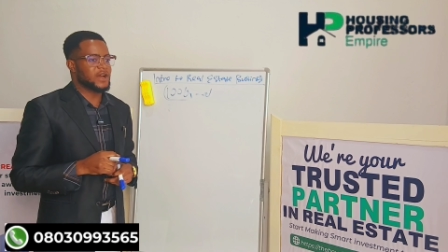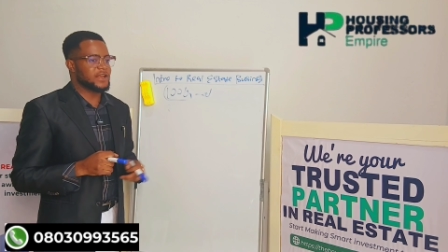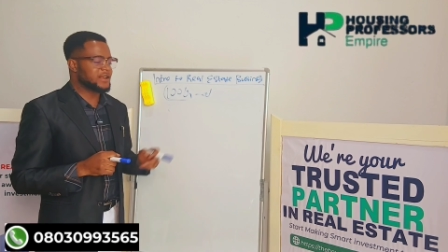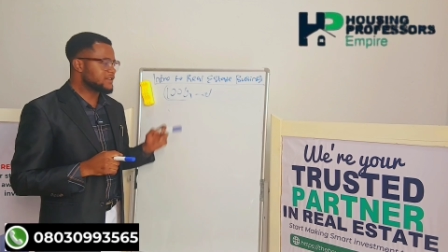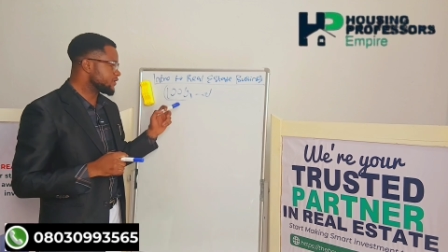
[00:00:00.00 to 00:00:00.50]
I
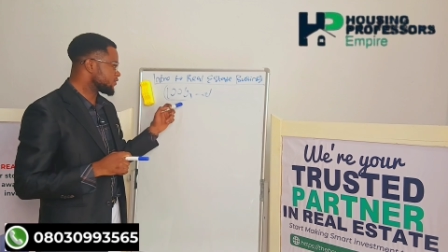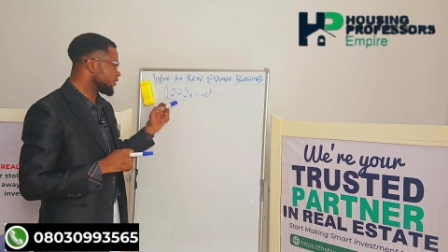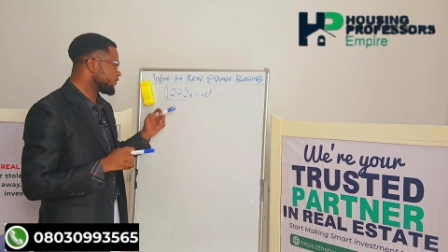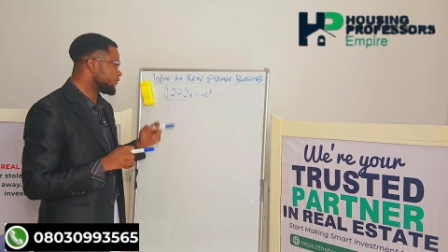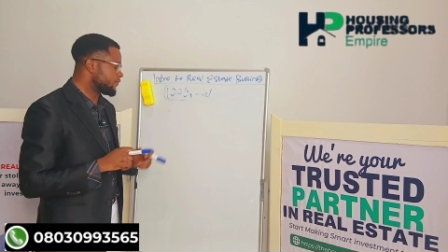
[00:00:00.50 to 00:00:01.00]
get it
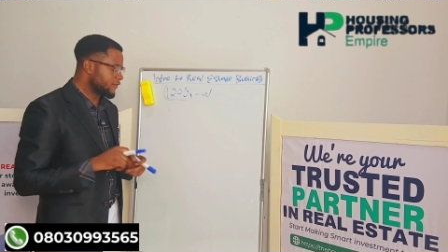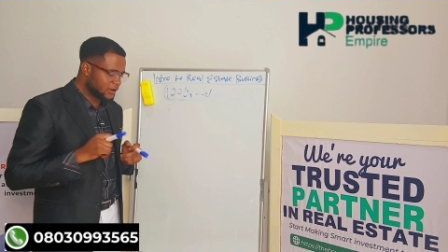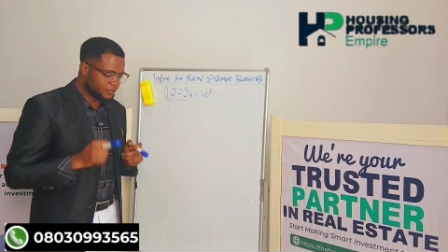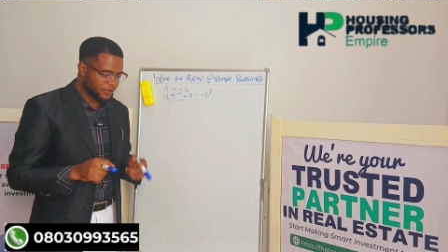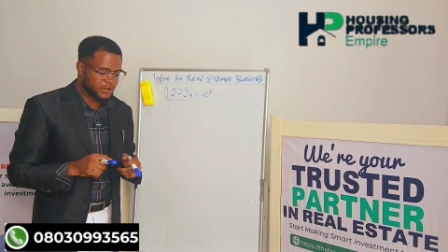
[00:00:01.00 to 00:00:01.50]
on a
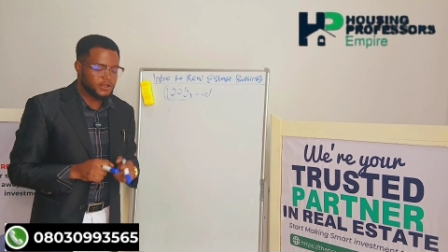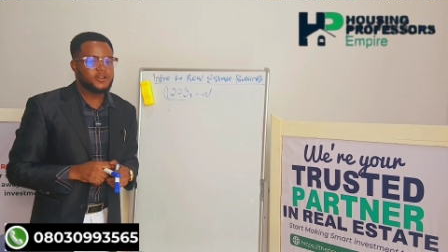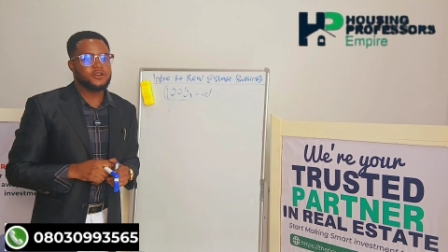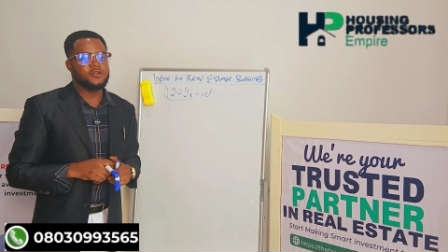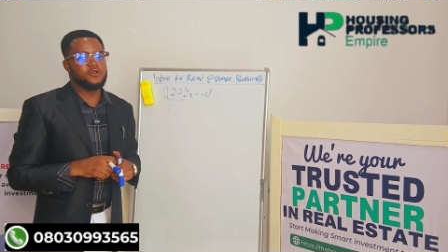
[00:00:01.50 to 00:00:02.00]
very
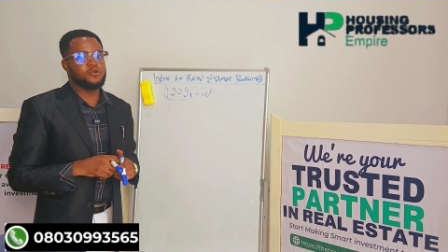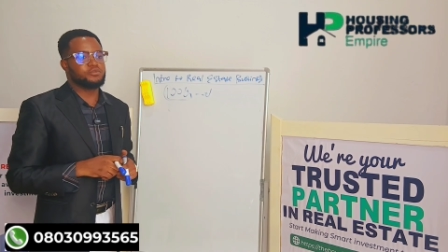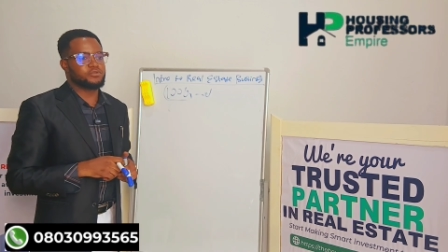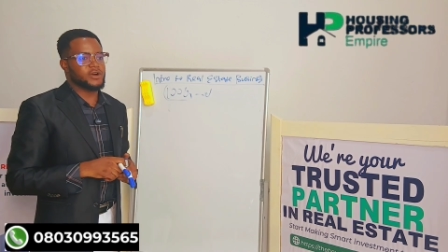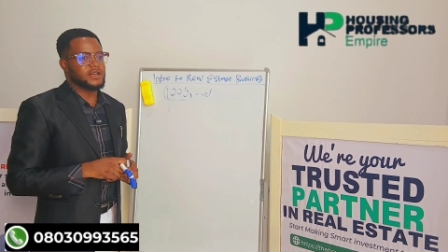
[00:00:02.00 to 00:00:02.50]
low
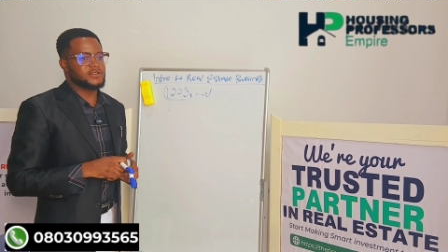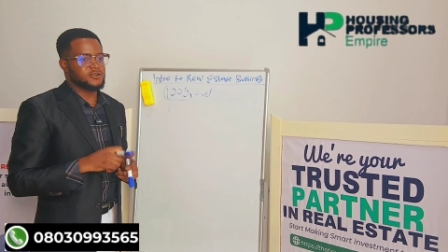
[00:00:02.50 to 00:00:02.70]
price.